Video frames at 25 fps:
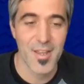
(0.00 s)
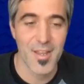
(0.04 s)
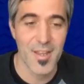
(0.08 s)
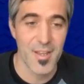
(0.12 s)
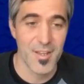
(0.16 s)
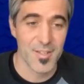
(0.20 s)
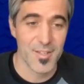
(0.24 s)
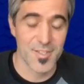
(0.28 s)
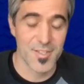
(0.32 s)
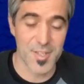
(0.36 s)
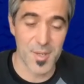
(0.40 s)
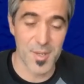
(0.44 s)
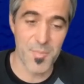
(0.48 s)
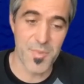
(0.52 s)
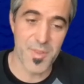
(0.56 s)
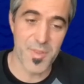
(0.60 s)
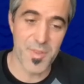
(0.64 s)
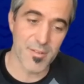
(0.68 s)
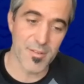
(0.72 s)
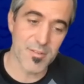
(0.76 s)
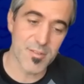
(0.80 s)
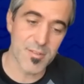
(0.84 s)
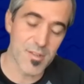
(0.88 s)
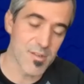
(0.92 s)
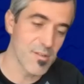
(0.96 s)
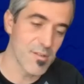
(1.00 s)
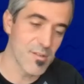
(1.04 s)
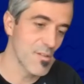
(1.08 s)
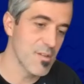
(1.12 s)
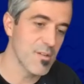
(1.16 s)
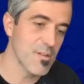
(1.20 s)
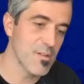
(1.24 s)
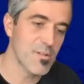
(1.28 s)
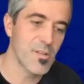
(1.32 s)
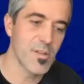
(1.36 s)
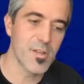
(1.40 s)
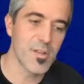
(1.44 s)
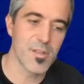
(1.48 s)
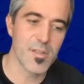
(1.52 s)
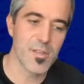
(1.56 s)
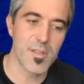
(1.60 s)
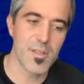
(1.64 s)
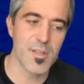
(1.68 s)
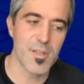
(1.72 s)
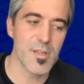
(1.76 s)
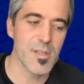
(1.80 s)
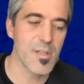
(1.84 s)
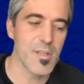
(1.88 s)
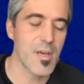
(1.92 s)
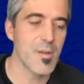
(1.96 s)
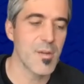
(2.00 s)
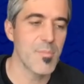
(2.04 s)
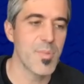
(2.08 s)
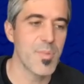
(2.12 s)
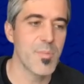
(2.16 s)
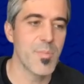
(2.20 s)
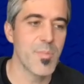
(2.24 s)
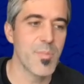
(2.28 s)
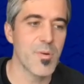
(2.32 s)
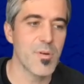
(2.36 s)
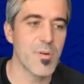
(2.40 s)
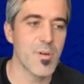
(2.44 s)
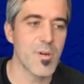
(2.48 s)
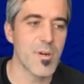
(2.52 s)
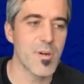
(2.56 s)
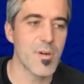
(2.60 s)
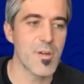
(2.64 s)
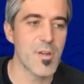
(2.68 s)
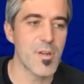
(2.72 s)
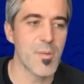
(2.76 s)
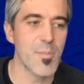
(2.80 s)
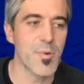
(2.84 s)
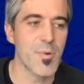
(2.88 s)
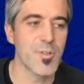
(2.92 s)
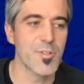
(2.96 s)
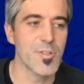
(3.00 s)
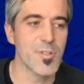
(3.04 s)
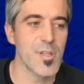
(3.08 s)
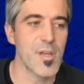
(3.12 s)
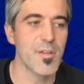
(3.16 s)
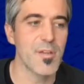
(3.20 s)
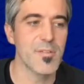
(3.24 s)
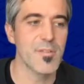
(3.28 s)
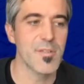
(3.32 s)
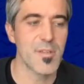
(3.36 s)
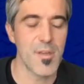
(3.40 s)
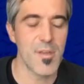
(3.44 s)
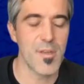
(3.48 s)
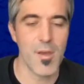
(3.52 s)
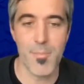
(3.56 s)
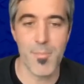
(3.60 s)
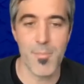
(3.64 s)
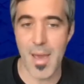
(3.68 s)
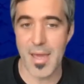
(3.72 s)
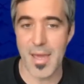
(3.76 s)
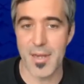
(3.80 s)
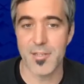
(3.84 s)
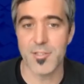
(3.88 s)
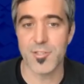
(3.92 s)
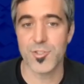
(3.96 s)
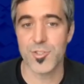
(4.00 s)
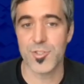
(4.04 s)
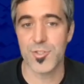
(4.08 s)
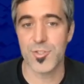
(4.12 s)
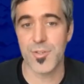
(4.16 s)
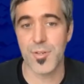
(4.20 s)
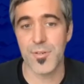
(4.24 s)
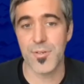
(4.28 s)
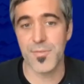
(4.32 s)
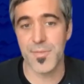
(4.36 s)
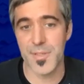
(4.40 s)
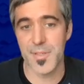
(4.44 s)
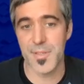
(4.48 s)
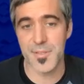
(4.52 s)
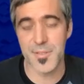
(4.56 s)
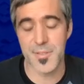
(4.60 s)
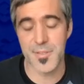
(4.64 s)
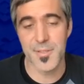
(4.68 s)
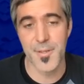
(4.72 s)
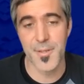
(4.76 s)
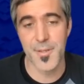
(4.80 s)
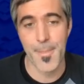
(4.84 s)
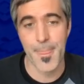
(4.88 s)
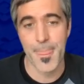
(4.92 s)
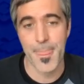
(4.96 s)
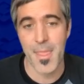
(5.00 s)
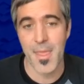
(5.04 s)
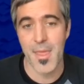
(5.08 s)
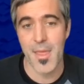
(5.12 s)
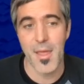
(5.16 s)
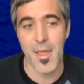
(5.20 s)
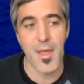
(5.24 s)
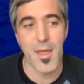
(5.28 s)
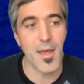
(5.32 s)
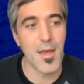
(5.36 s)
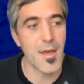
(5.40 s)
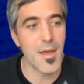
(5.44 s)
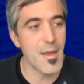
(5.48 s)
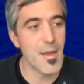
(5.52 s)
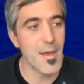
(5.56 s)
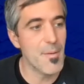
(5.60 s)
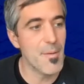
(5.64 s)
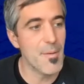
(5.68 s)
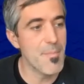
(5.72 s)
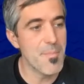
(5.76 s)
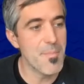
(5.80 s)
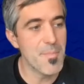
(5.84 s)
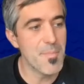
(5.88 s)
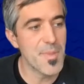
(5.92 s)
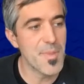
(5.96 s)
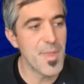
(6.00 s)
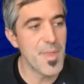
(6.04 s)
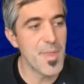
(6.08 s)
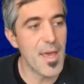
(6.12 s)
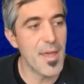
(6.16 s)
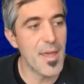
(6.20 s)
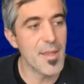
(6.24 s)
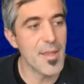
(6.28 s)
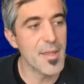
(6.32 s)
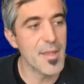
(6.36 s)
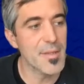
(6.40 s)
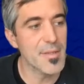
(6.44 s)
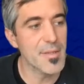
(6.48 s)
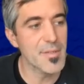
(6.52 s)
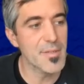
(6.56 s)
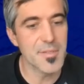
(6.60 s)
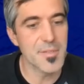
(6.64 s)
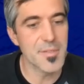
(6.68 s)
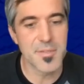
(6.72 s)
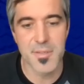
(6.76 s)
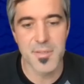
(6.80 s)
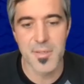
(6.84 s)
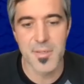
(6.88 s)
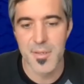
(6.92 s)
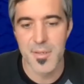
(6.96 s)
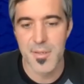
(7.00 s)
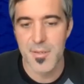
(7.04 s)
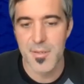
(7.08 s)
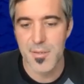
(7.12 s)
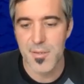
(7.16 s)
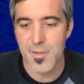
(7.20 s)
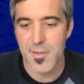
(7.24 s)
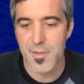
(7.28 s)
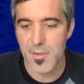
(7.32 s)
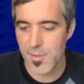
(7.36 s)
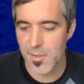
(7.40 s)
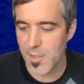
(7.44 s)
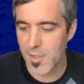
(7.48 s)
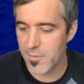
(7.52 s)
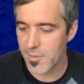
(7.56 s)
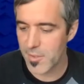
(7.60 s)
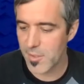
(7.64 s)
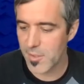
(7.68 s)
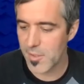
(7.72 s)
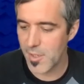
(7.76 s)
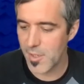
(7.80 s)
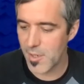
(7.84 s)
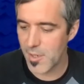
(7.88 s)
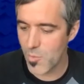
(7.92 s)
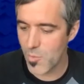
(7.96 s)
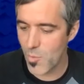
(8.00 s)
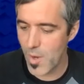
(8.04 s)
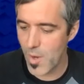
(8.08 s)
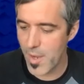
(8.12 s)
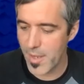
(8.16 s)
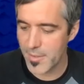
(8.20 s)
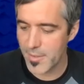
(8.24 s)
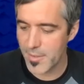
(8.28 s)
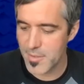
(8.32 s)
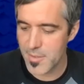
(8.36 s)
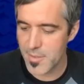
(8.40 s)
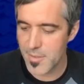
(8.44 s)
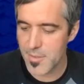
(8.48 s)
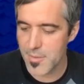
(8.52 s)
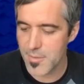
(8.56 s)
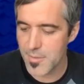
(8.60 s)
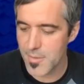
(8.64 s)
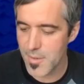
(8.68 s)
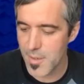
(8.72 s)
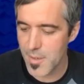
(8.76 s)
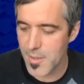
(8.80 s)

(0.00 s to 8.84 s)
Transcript: something. So, you know, clearly a lot of people are commercializing a managed service. that is, kind of a clear way to